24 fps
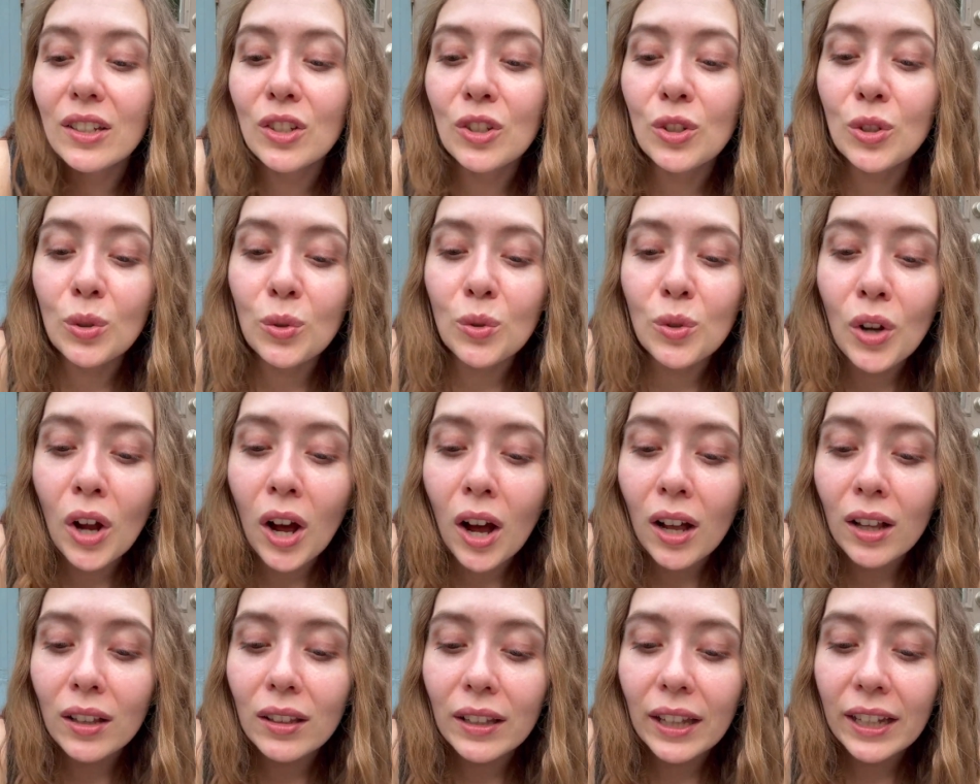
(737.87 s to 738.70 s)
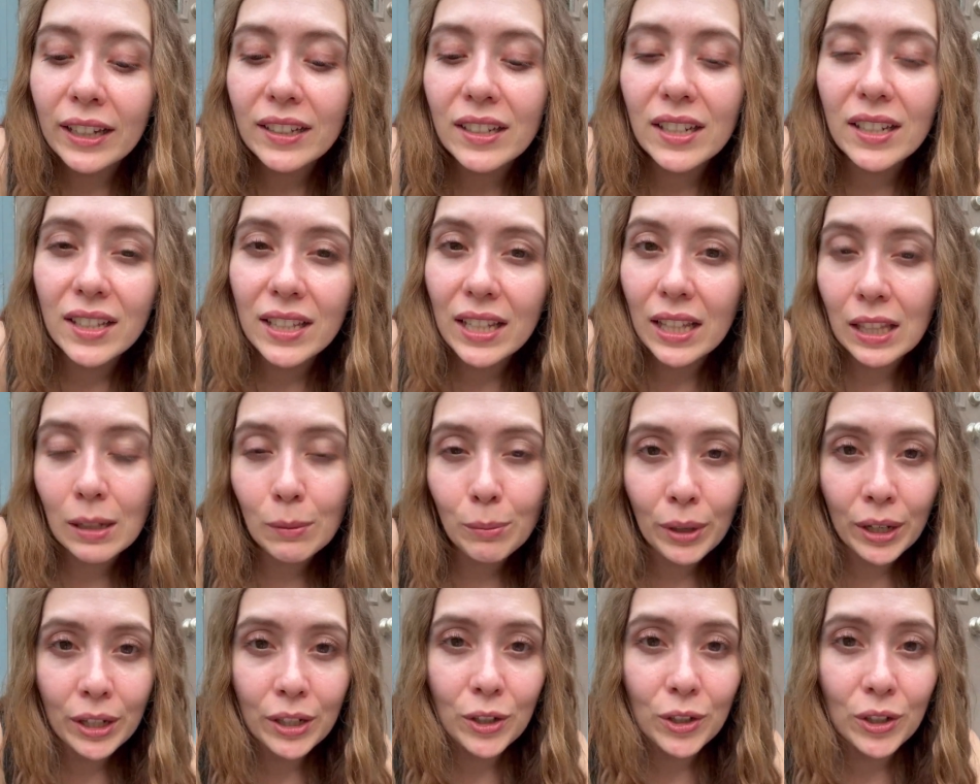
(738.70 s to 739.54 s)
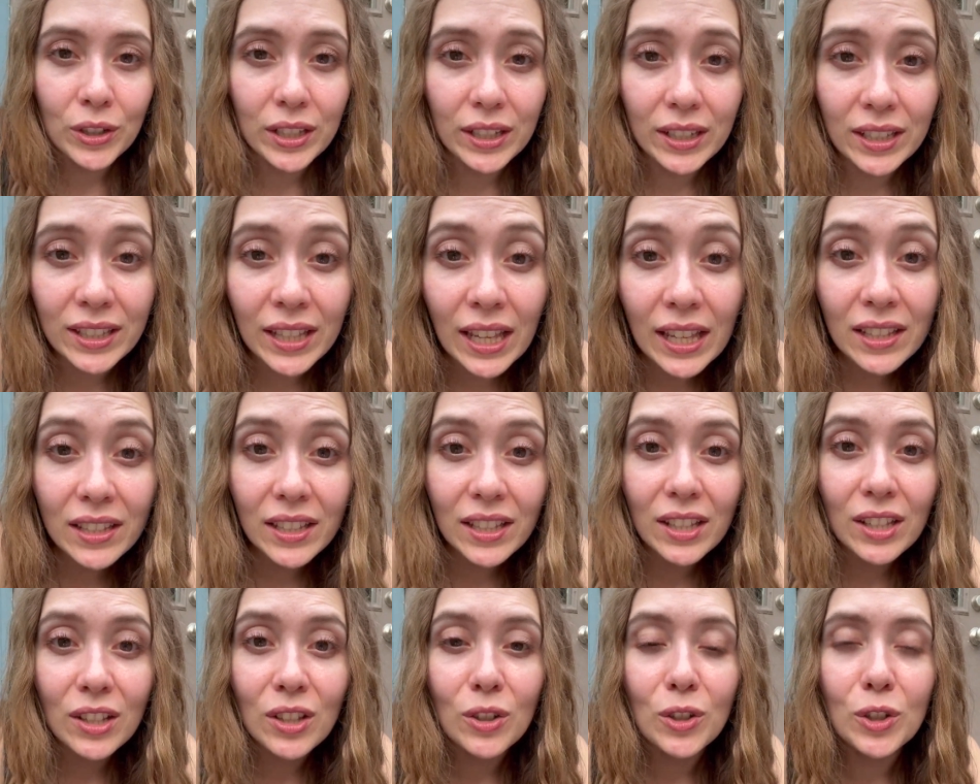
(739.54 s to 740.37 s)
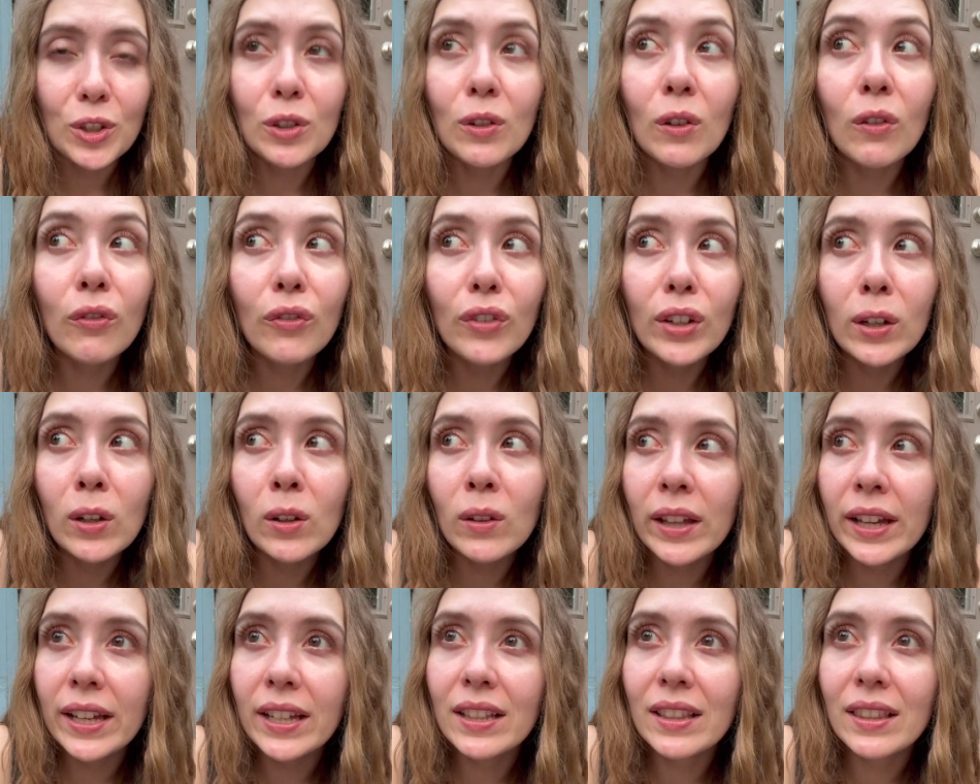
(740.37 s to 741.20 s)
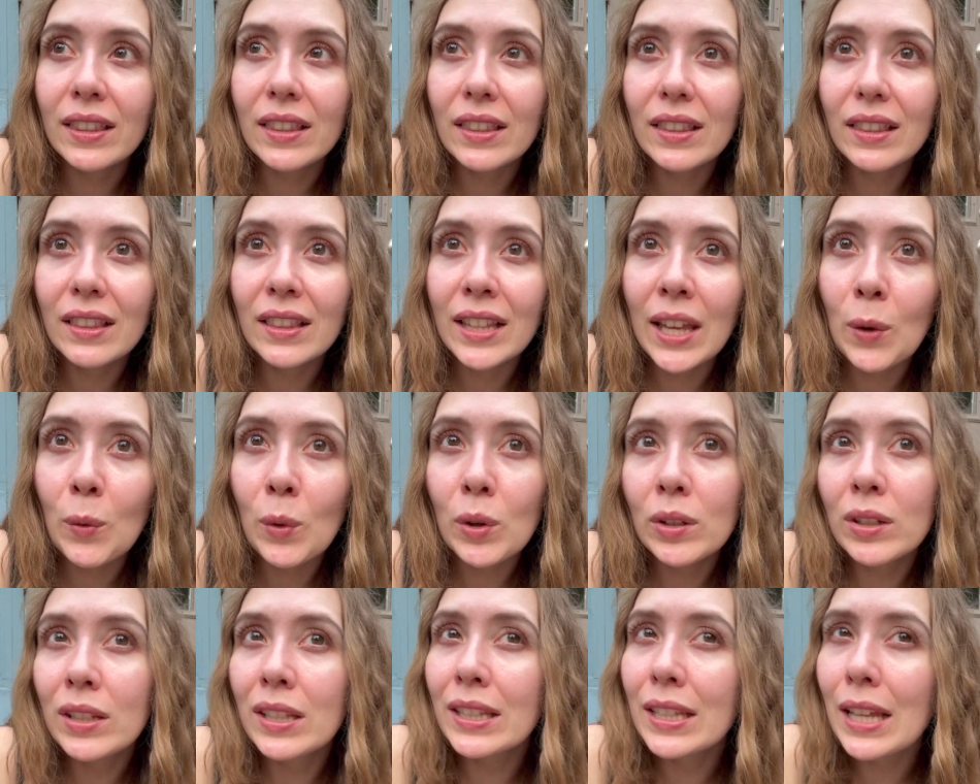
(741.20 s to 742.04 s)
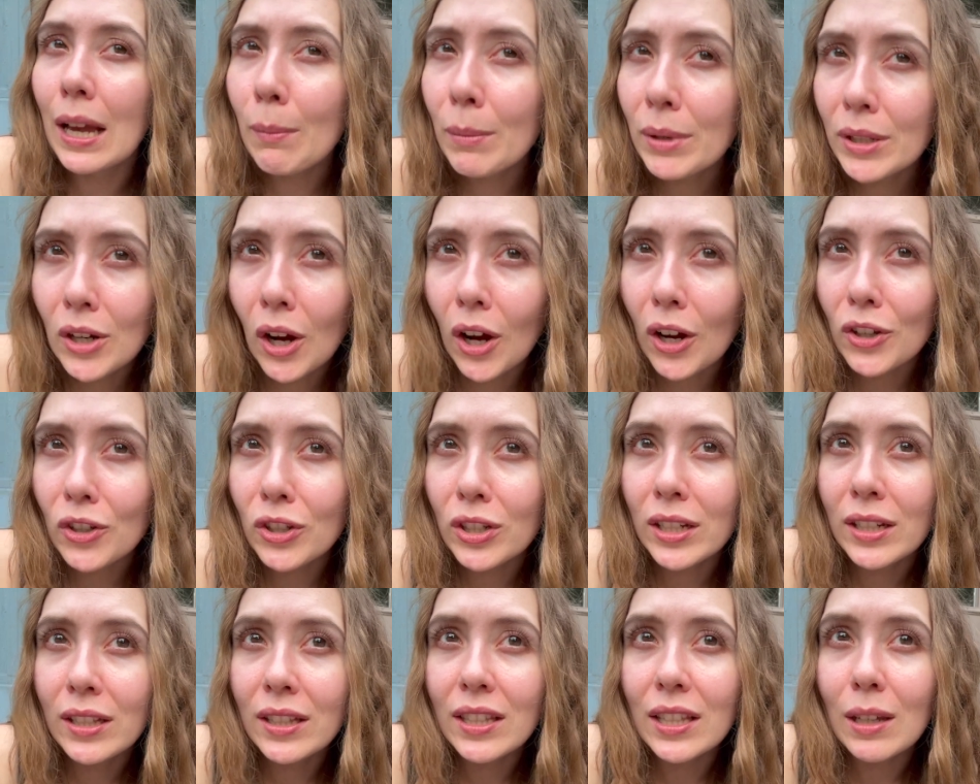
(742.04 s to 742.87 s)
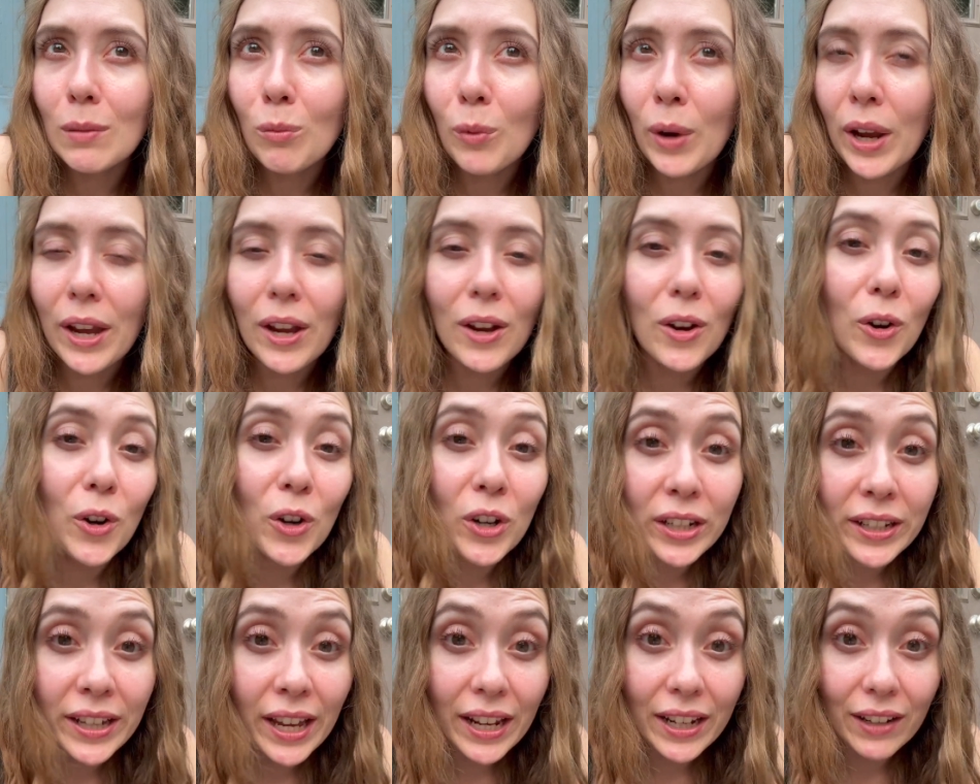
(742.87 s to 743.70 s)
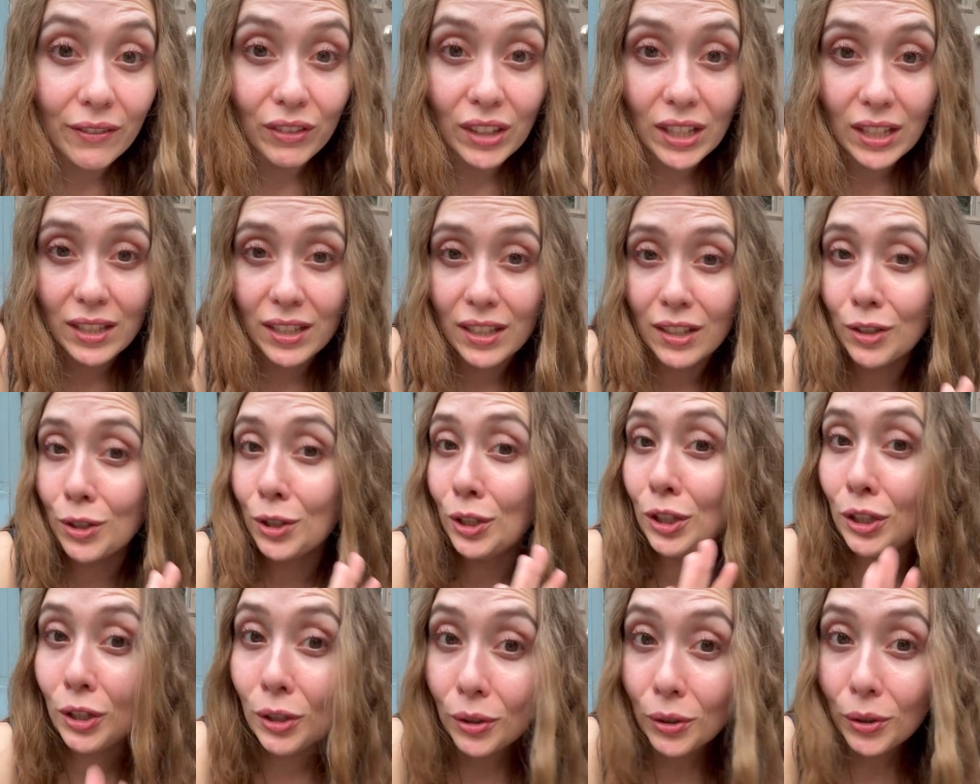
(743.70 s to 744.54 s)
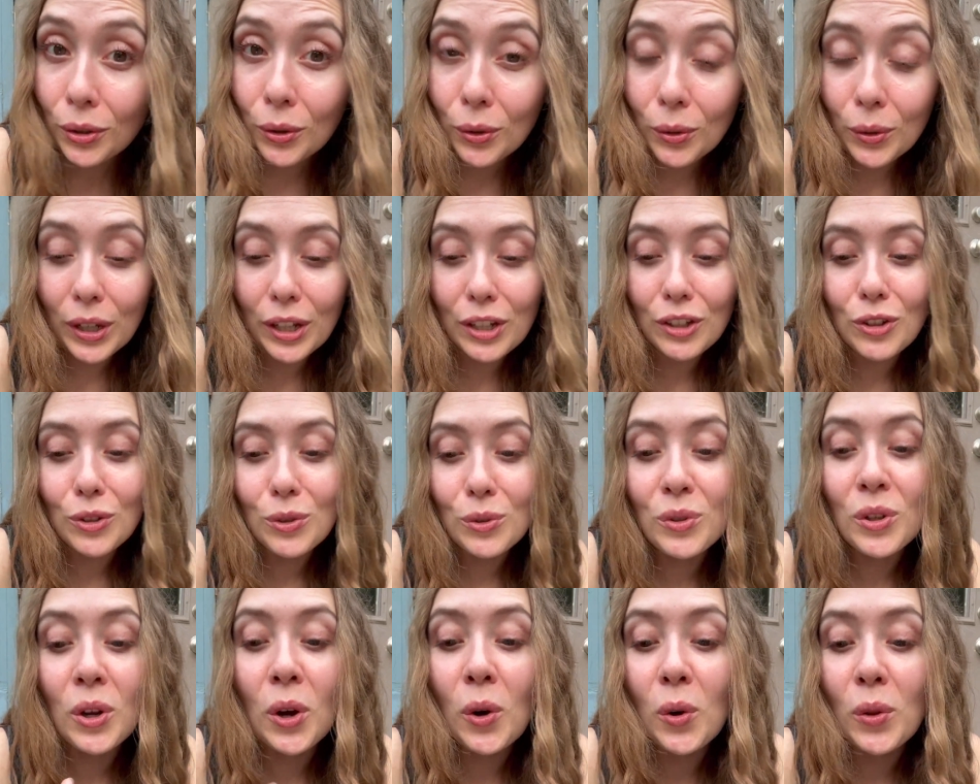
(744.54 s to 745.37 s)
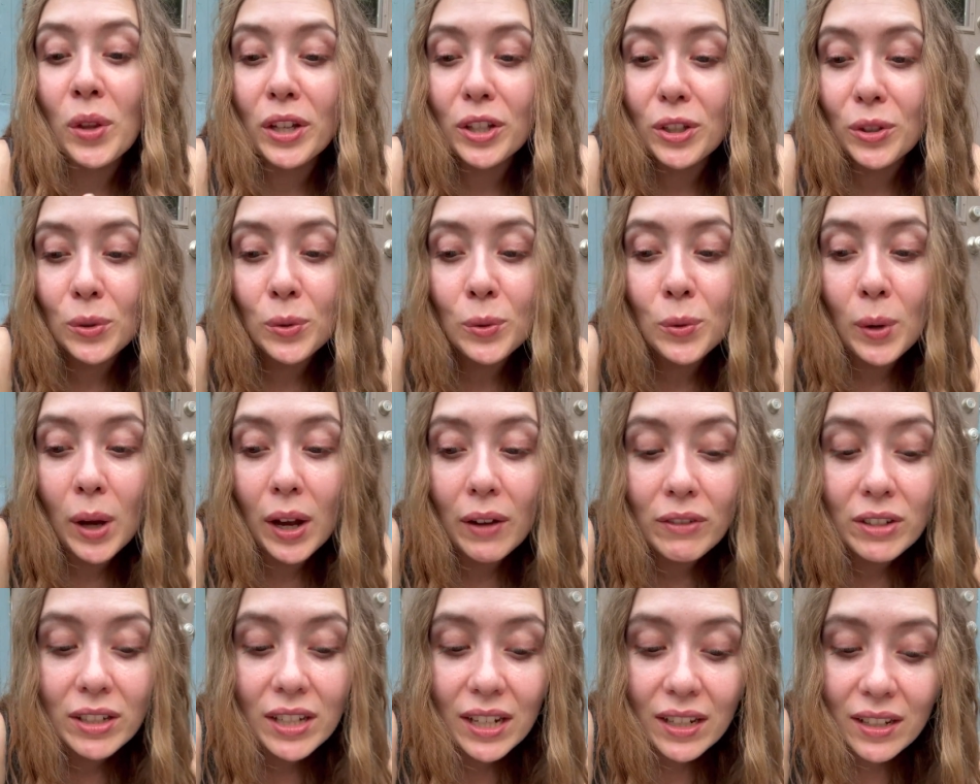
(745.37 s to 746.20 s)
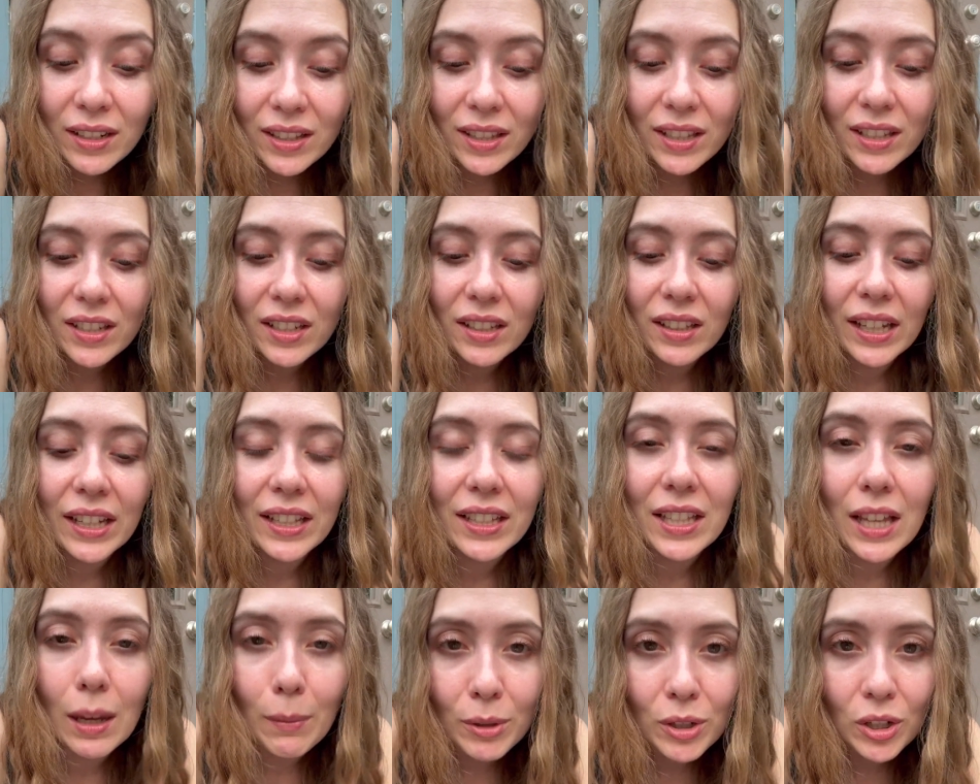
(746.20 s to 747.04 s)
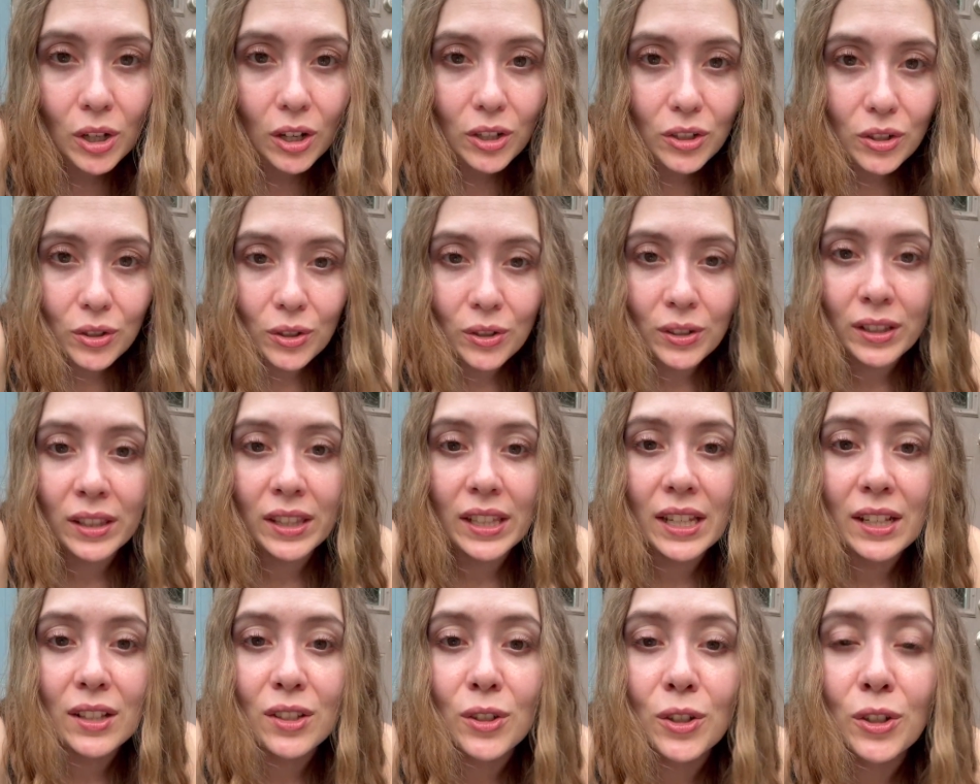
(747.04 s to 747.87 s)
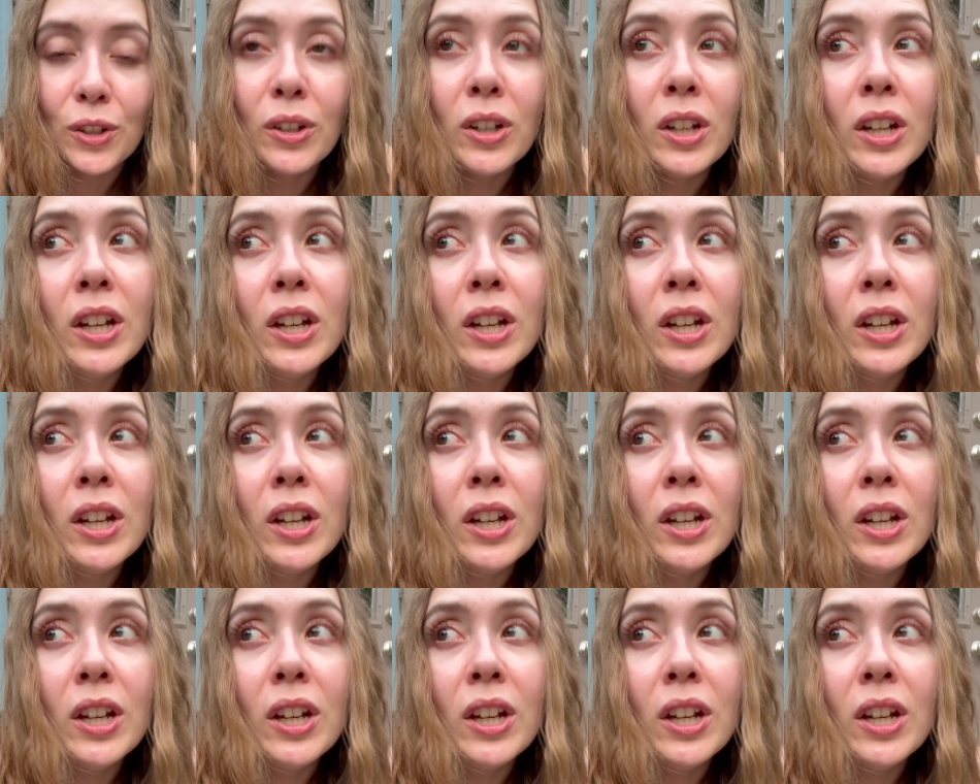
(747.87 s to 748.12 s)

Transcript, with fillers: do not like to celebrate your successes or you feel like they would sabotage it in some way or again if this is you and you know that you have a tendency to like sabotage certain things or